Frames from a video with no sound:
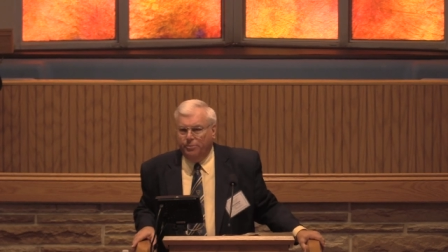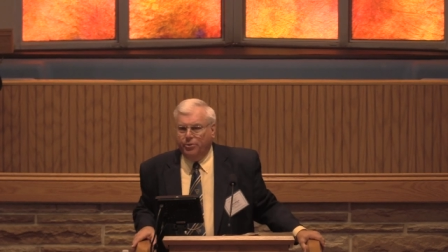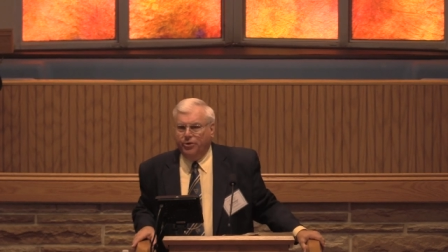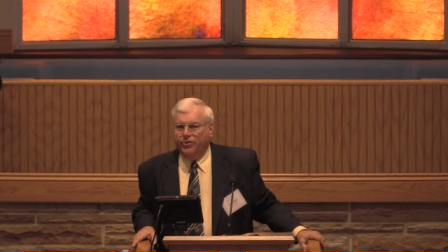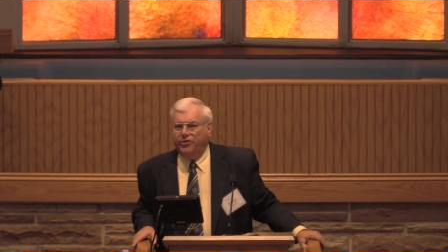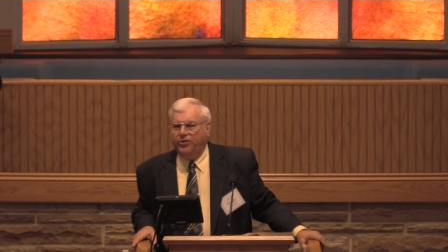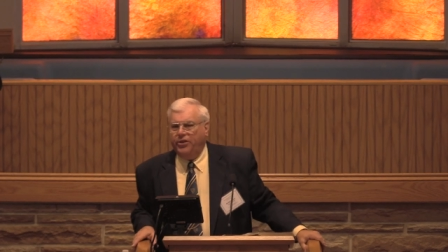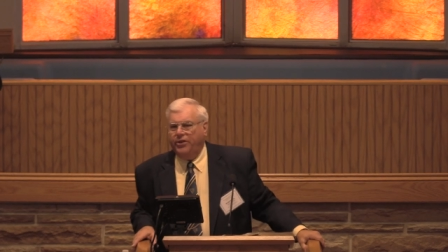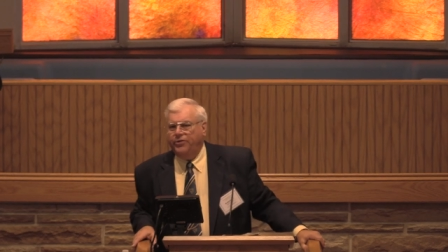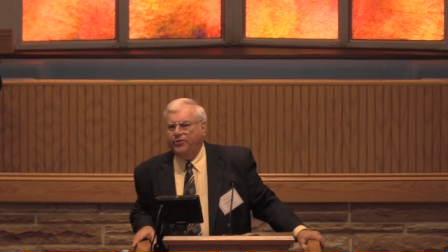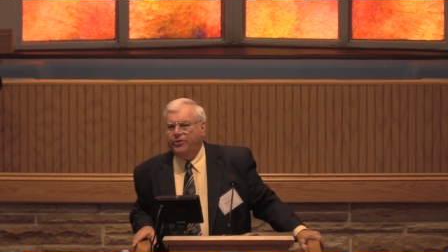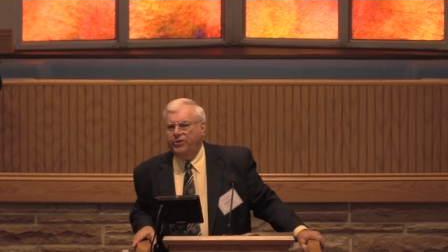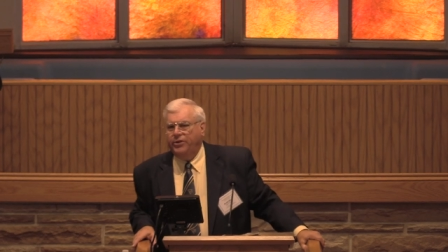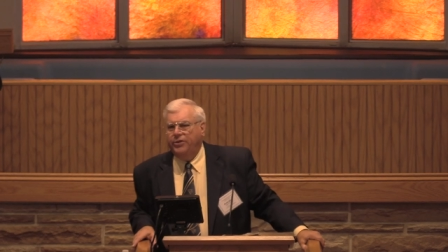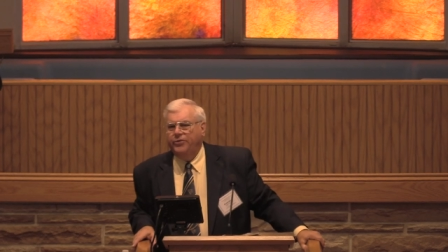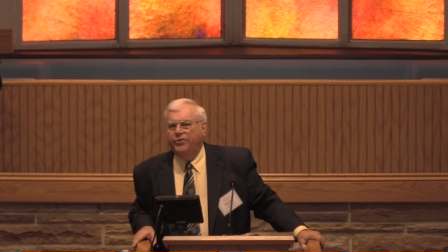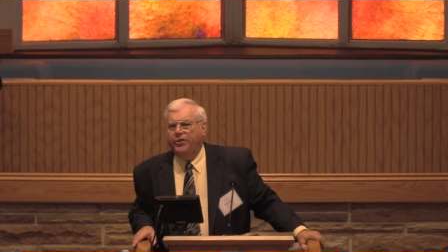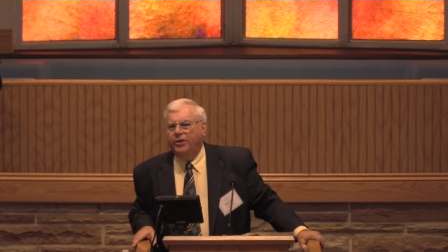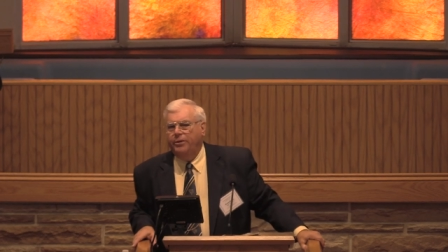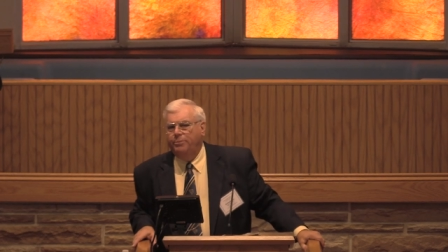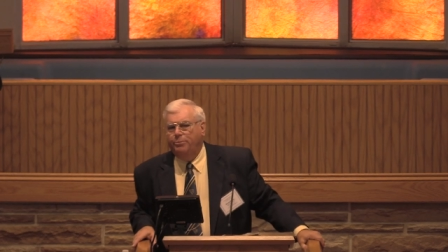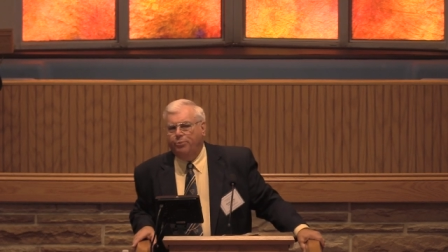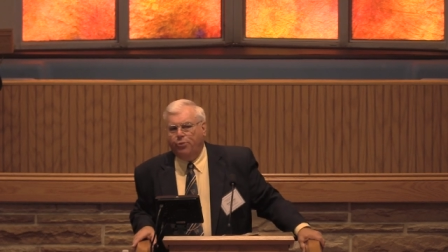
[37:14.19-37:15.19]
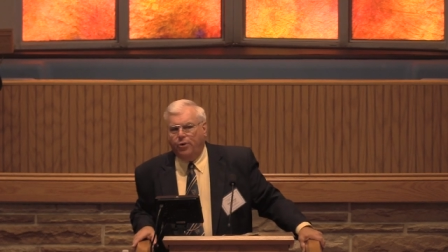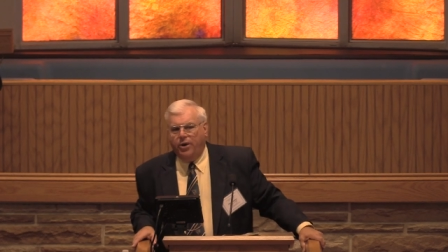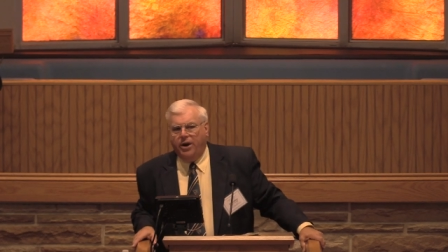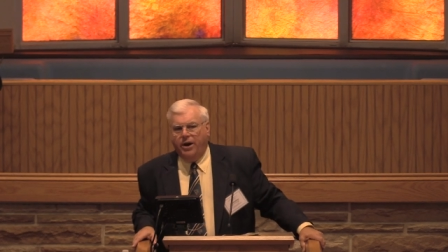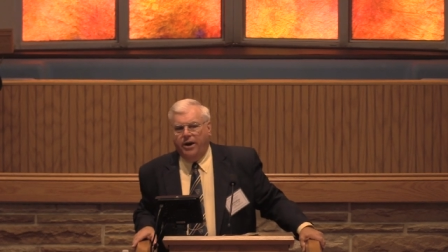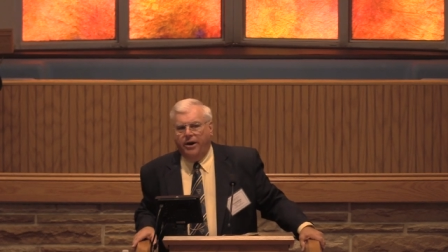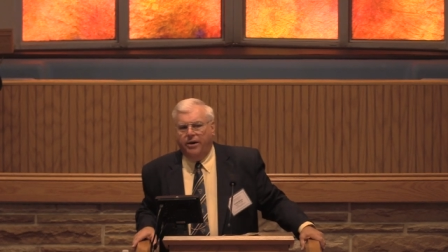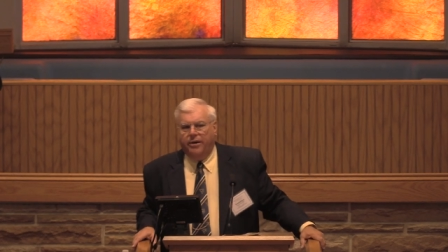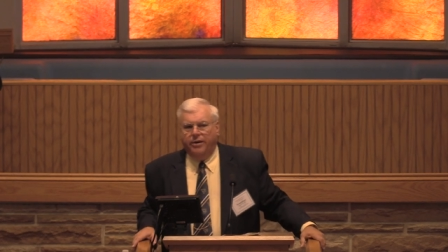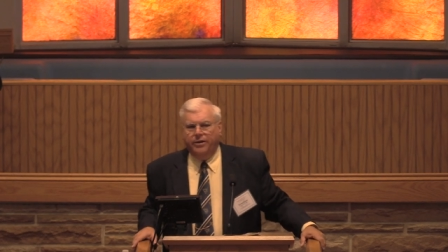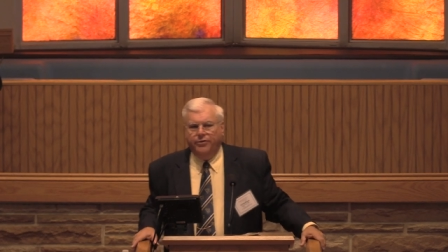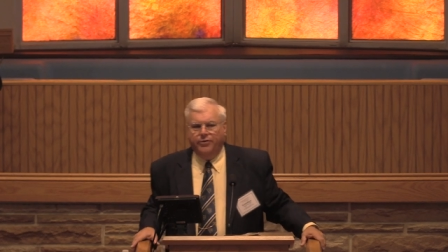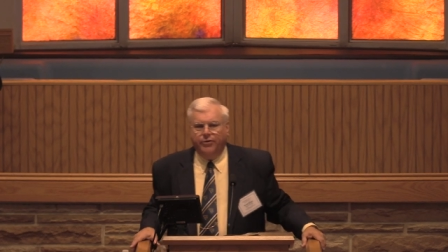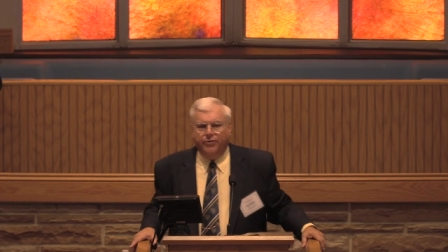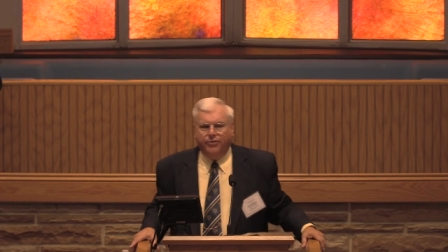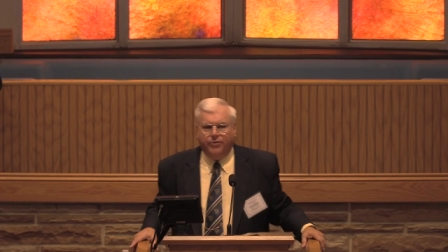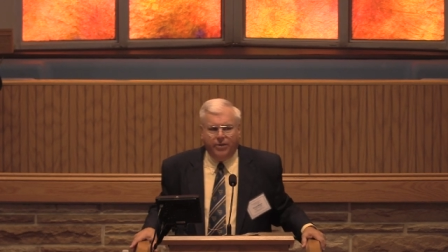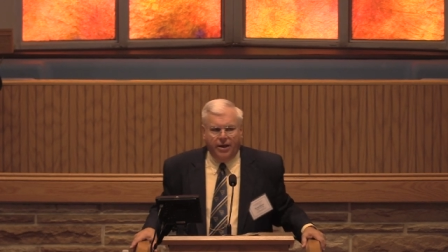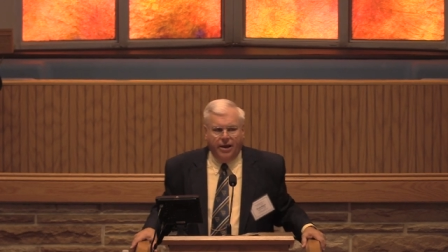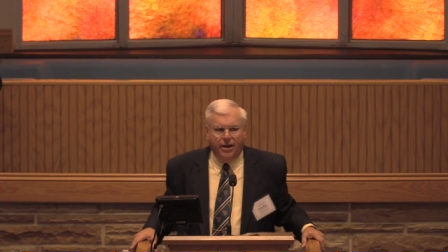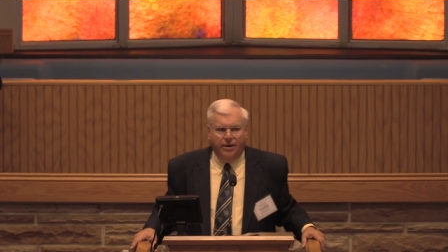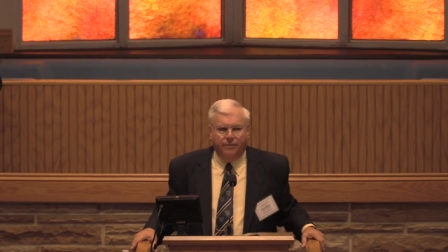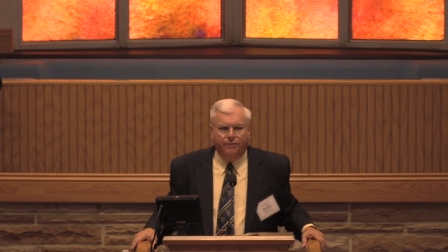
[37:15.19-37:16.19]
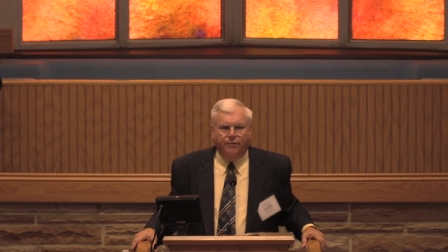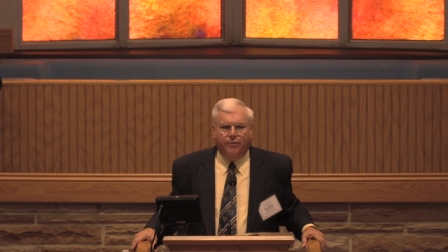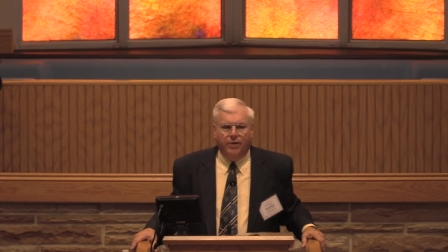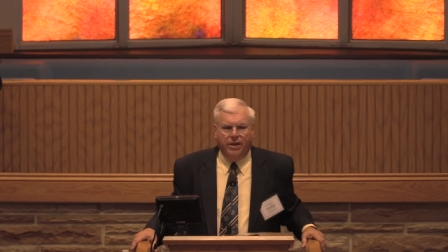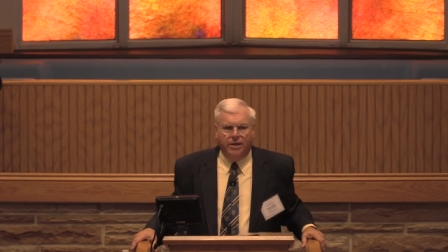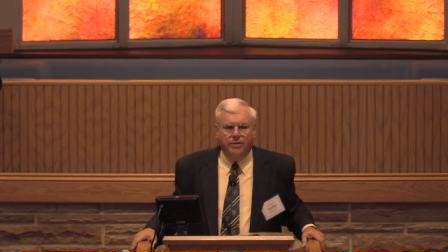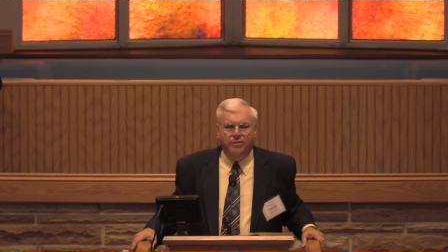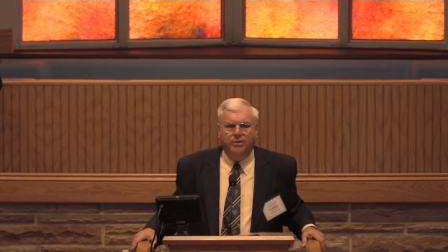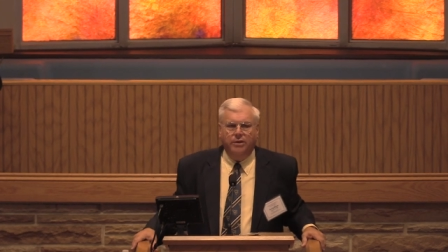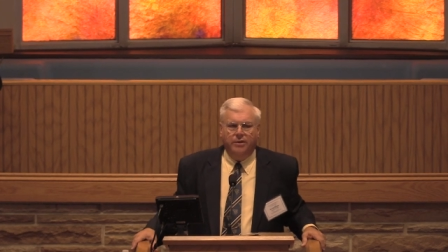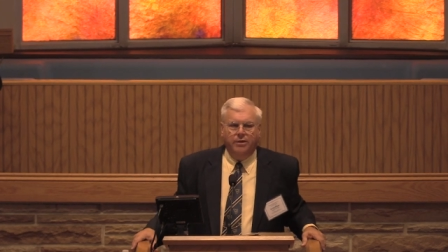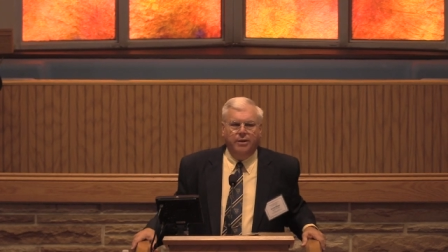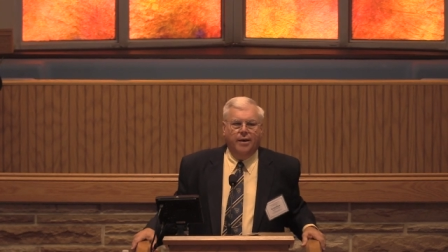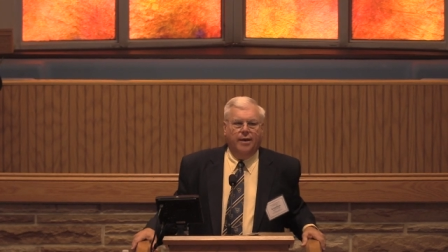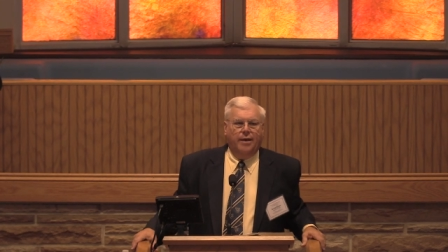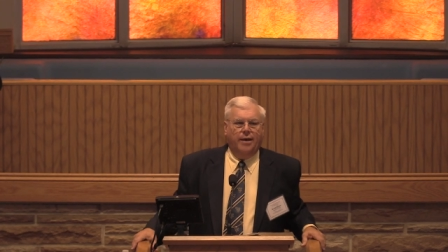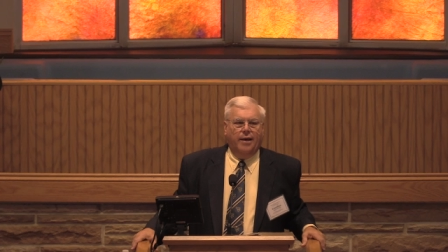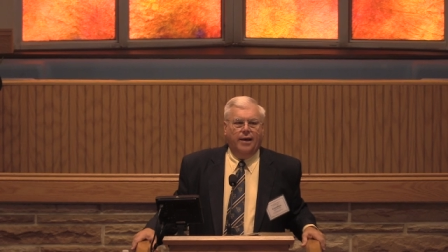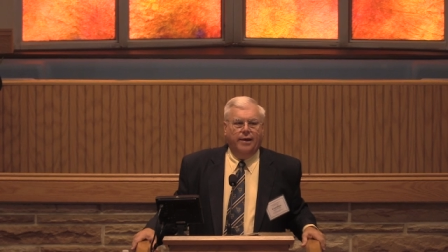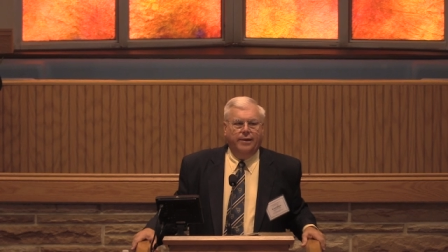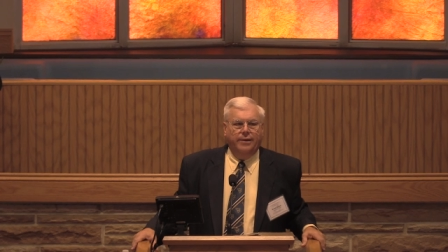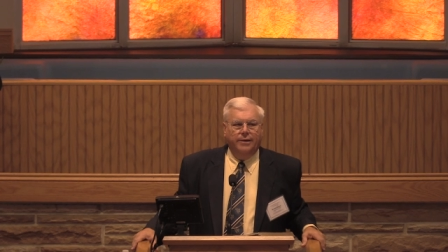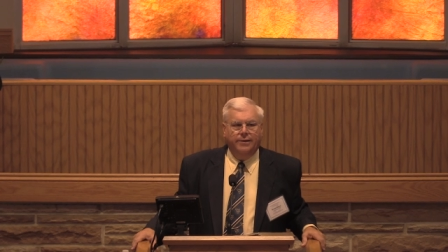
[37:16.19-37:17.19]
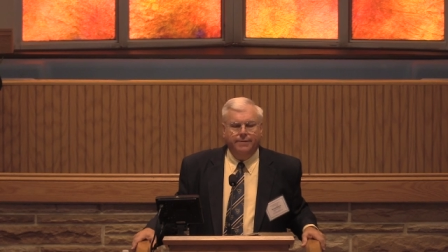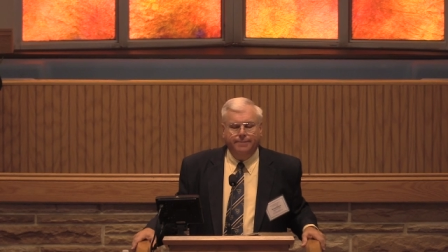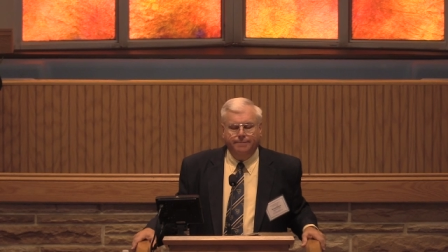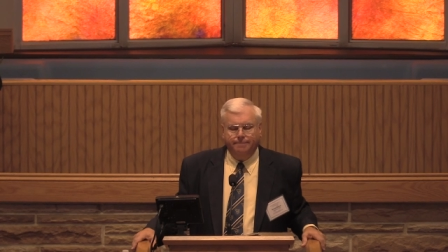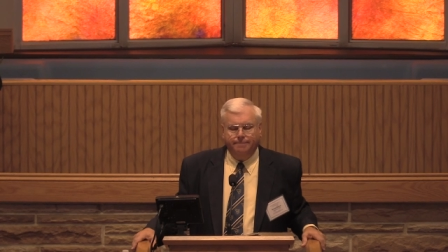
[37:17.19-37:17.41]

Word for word: Persistence in prayer is a sign of faith in God.